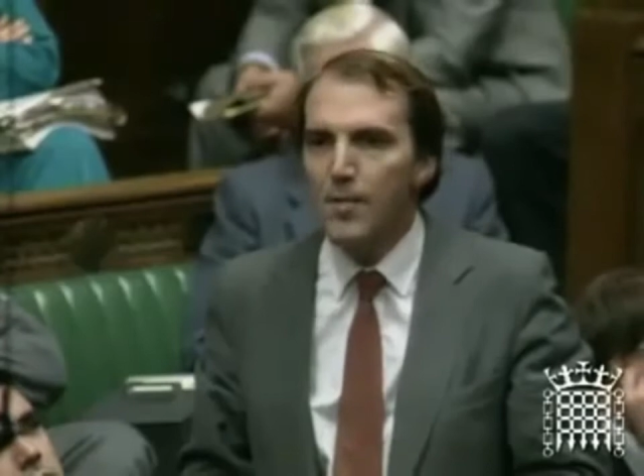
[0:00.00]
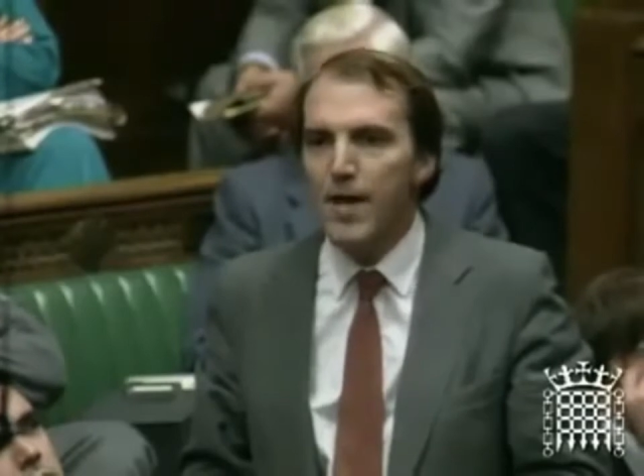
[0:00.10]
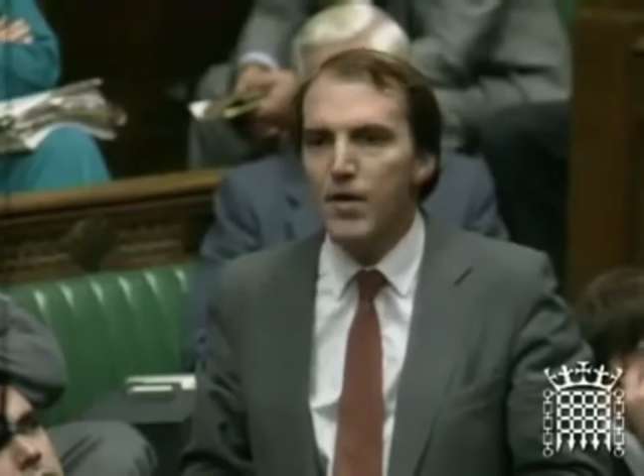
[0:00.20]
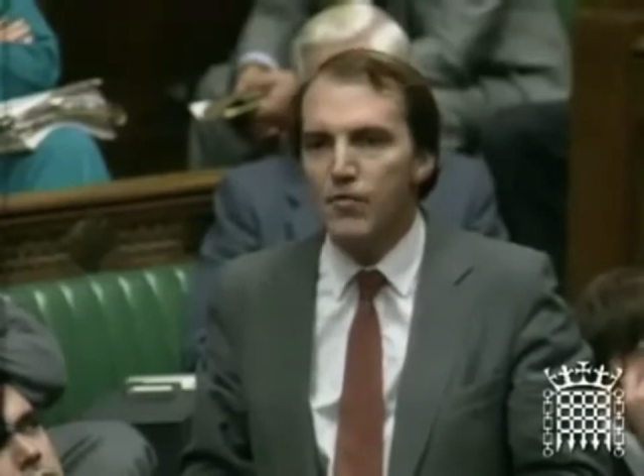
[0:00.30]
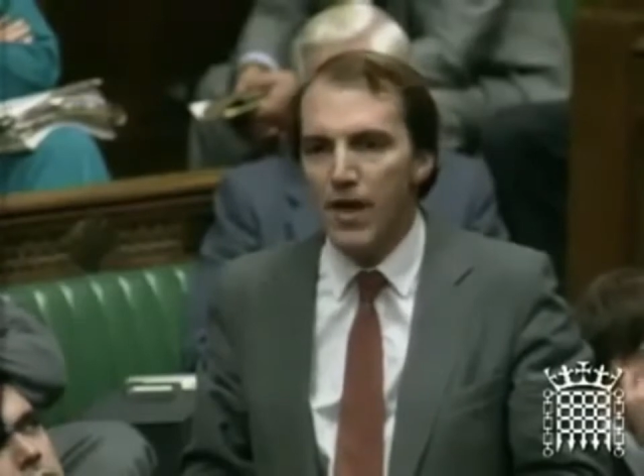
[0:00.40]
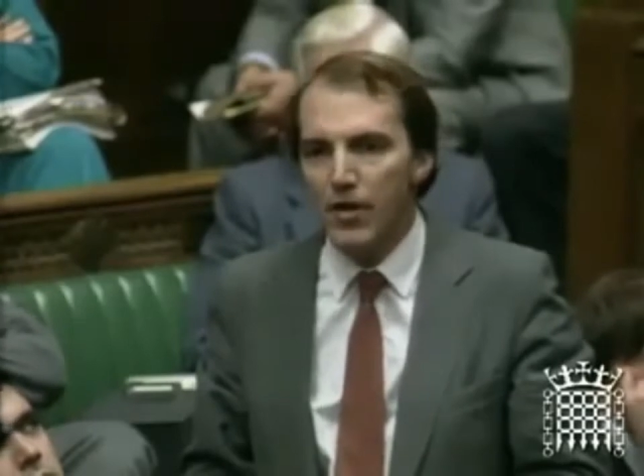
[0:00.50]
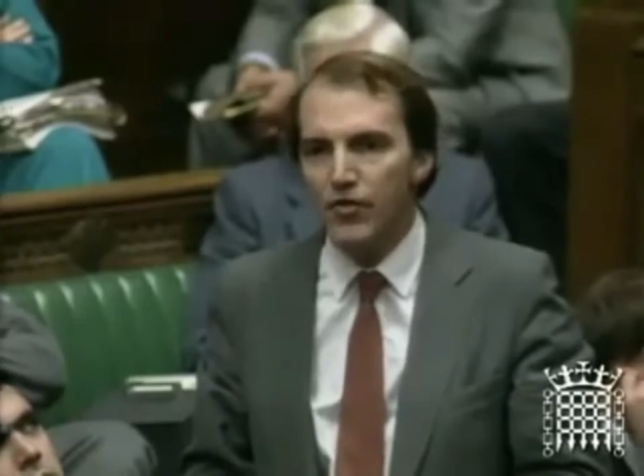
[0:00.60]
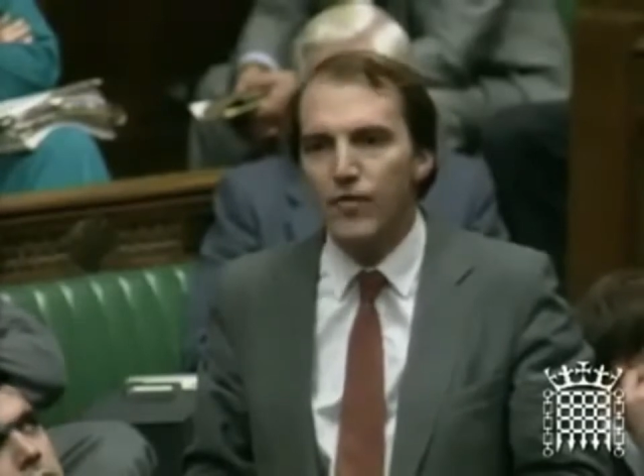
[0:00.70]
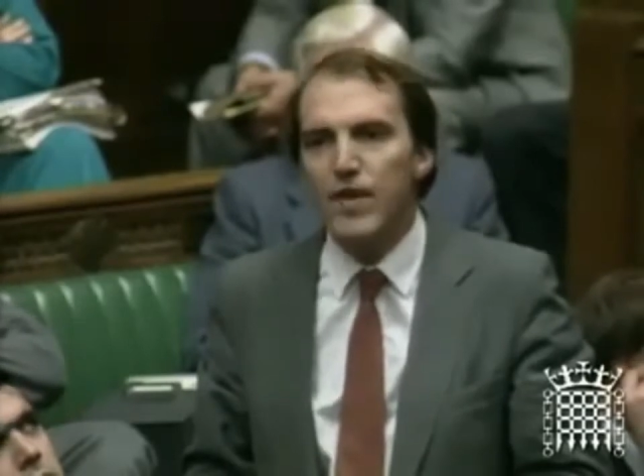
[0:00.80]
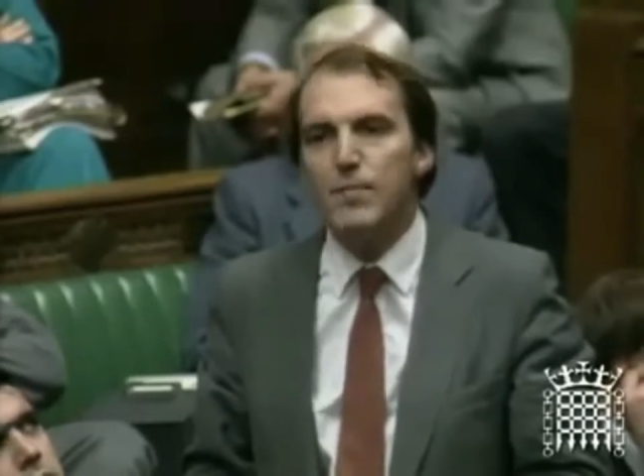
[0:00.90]
being
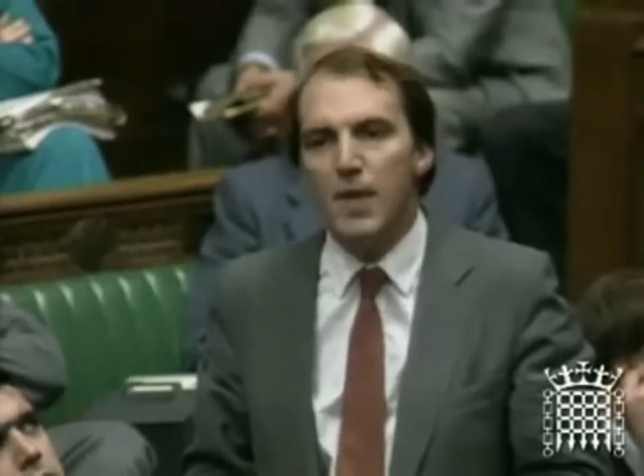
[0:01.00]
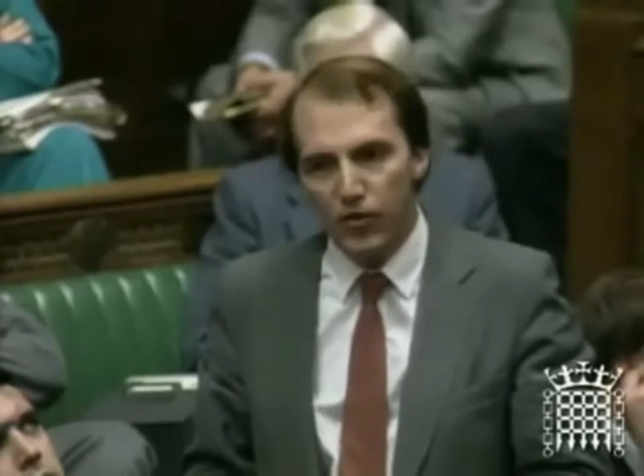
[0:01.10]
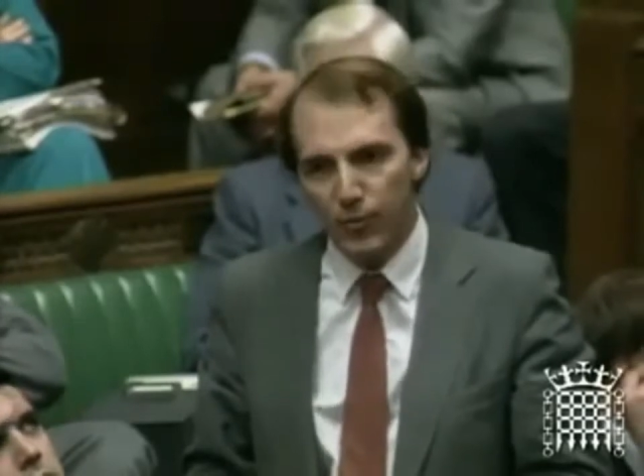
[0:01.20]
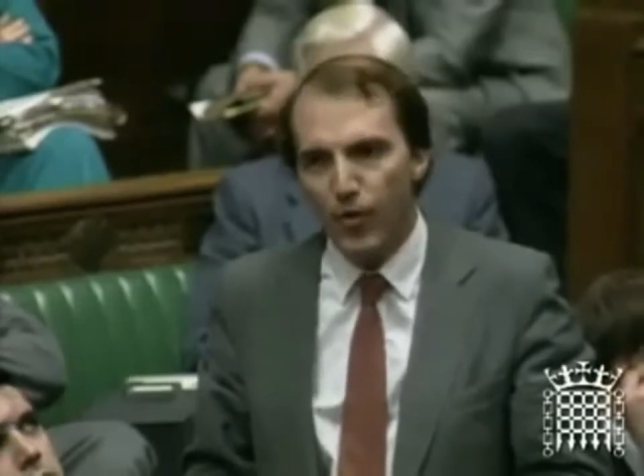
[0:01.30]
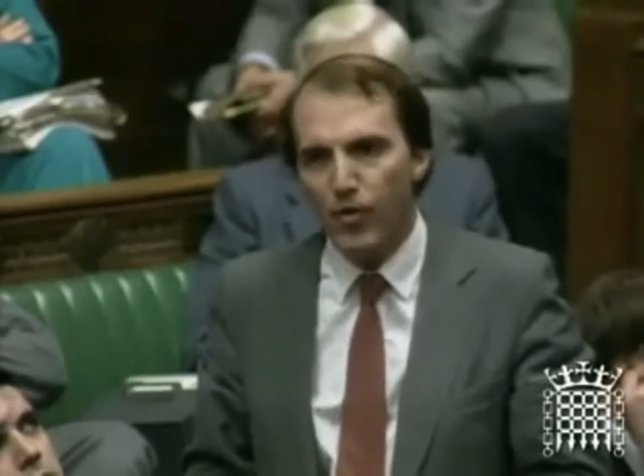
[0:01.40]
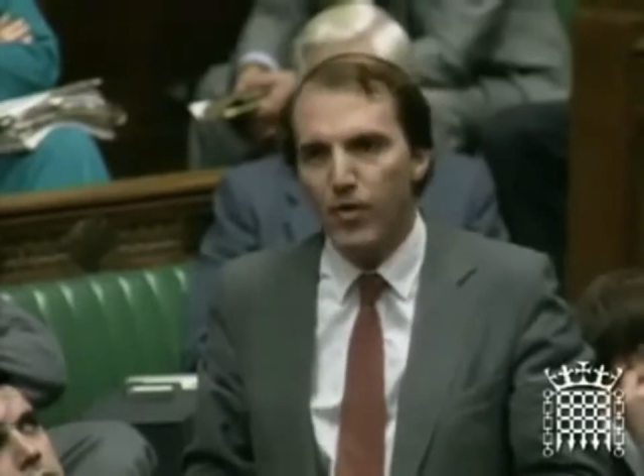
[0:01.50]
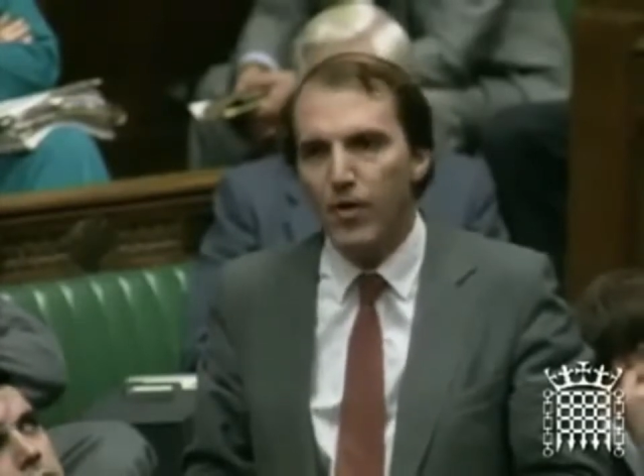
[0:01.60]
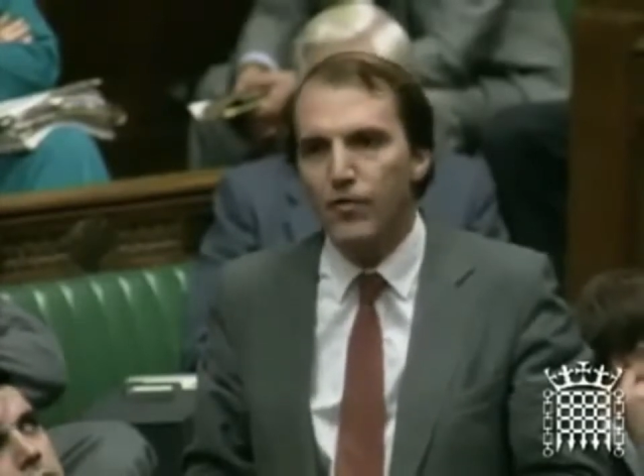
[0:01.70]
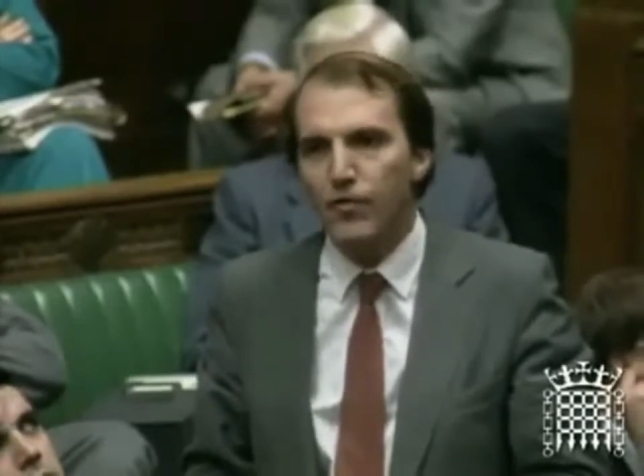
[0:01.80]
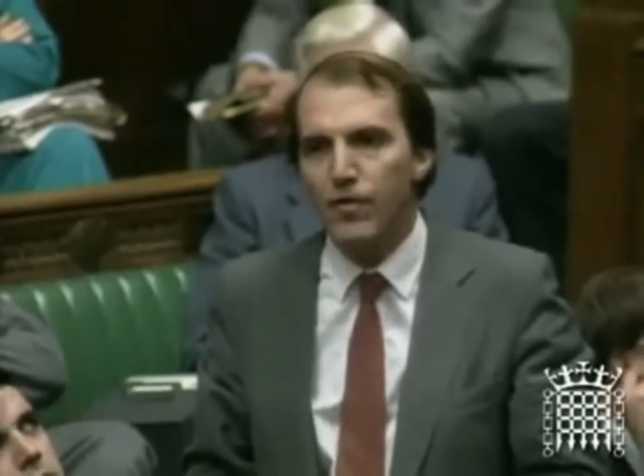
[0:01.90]
relatively much poorer
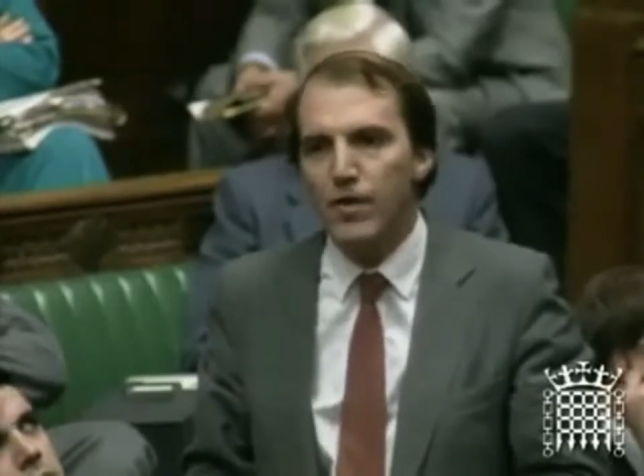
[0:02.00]
off,